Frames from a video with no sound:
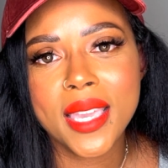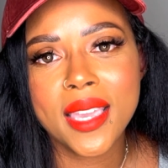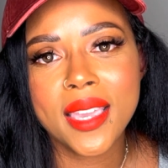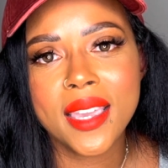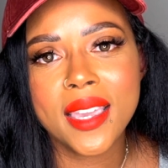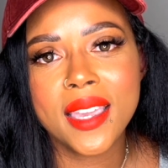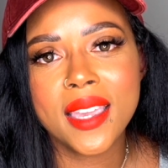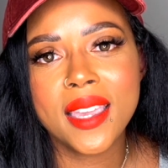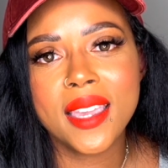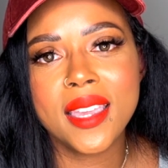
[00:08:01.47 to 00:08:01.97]

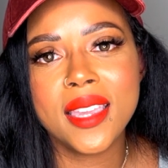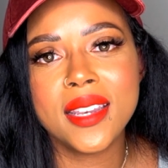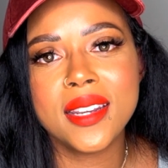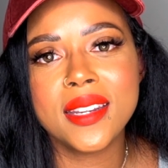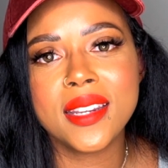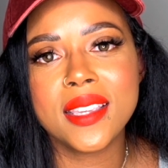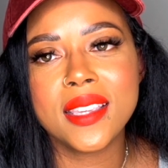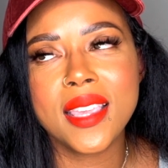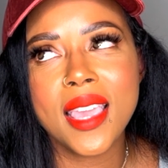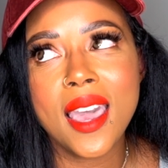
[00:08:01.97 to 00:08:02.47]

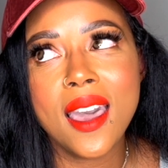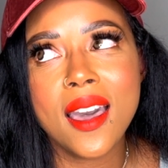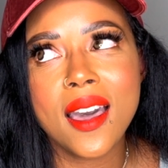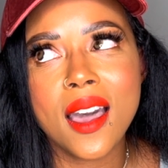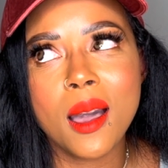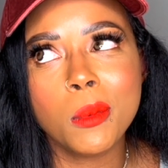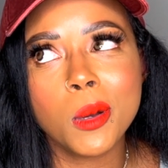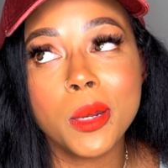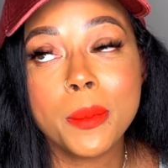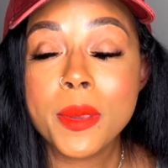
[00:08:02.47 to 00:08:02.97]
And yeah,
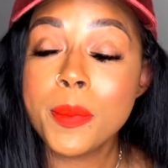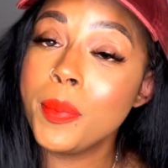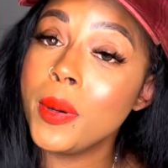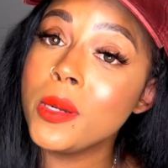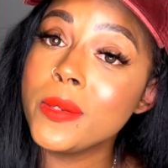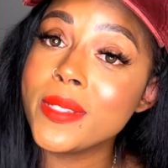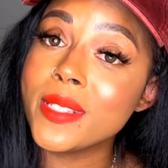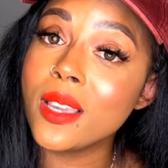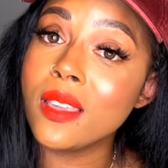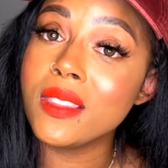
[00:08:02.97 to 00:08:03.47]
I'm gonna be
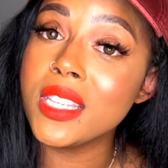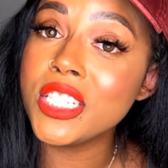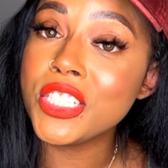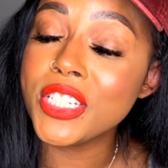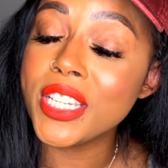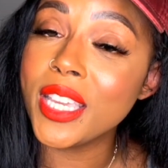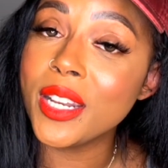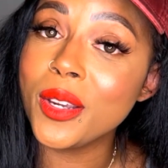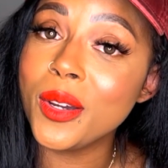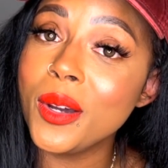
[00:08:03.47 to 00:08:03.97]
posting on this
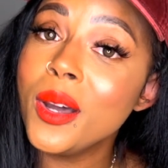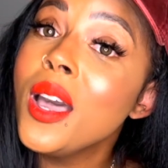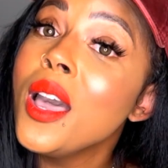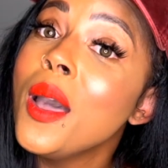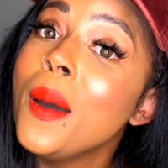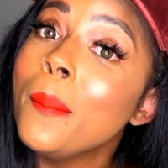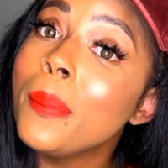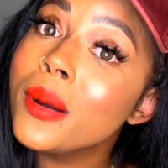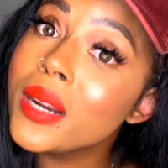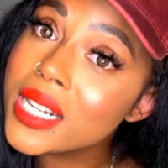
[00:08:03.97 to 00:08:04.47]
channel
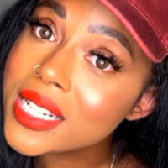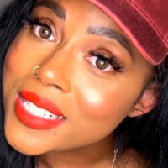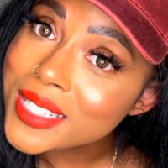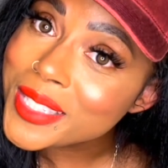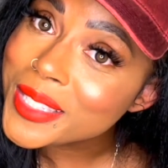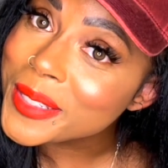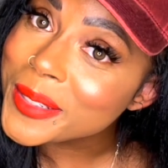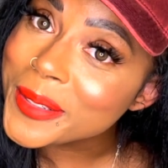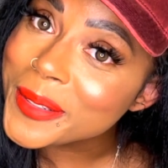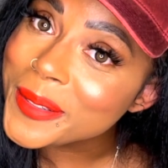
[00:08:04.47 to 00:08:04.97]
pretty
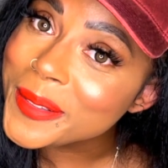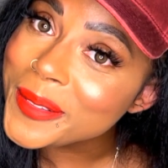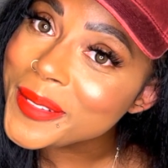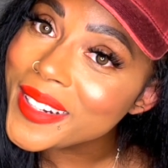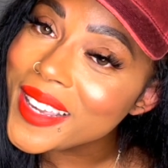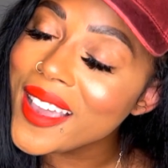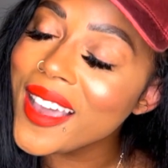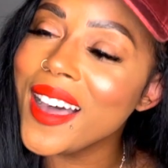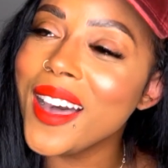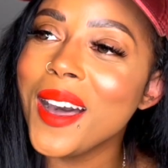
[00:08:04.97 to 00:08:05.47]
soon
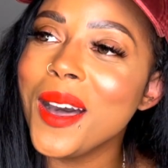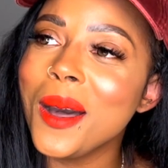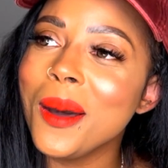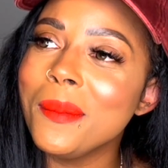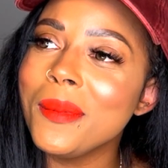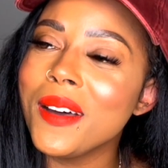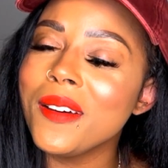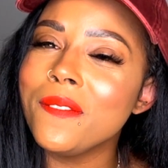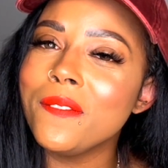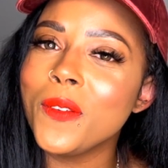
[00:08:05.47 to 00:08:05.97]
um,